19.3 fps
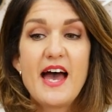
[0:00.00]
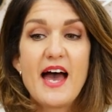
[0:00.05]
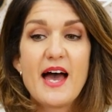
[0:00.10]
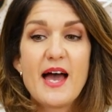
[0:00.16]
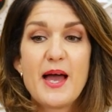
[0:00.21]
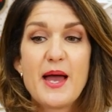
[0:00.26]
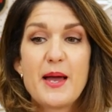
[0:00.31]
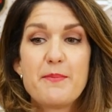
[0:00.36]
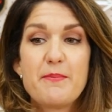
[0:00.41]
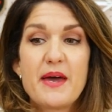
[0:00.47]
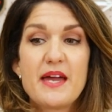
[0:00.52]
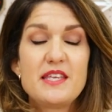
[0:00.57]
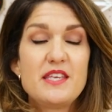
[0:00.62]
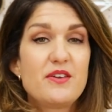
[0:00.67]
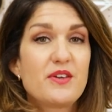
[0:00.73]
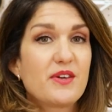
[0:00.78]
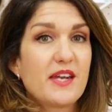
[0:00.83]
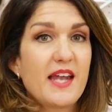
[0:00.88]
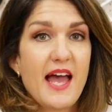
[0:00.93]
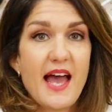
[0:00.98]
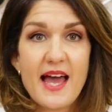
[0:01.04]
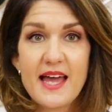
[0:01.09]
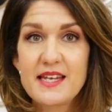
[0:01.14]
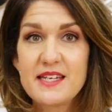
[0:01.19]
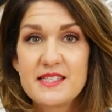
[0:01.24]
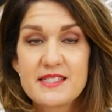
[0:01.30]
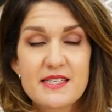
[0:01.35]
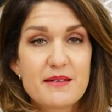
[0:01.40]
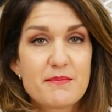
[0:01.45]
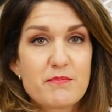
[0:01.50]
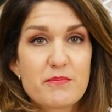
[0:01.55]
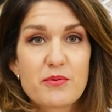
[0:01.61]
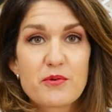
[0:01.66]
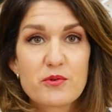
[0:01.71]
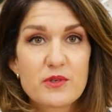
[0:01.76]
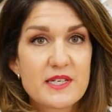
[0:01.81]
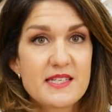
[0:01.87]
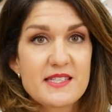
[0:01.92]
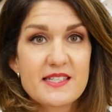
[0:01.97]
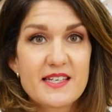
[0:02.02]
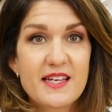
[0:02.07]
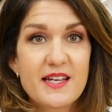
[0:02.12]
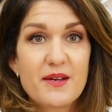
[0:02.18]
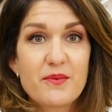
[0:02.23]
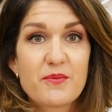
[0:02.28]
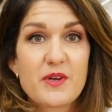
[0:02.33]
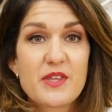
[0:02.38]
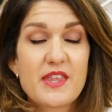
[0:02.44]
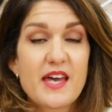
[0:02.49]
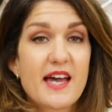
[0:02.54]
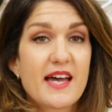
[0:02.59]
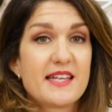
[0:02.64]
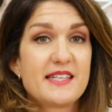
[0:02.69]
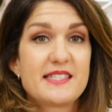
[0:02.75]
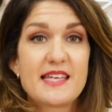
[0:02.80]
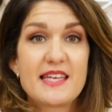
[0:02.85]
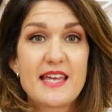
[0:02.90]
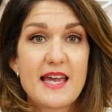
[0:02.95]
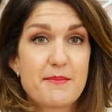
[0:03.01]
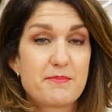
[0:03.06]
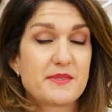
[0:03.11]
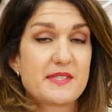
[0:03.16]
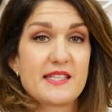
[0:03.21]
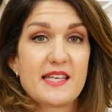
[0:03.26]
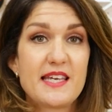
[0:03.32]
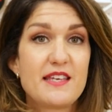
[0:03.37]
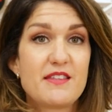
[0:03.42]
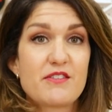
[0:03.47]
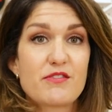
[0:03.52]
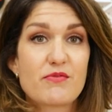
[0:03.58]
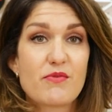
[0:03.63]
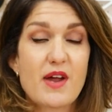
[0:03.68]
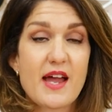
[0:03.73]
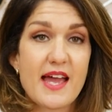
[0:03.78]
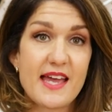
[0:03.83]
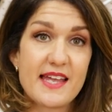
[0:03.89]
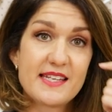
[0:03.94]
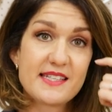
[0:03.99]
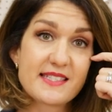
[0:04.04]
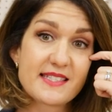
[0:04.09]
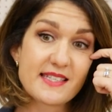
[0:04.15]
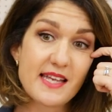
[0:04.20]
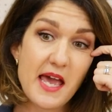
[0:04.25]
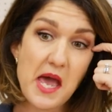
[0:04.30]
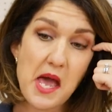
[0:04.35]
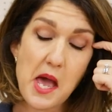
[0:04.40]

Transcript: And you can hand embroider with our DMC threads.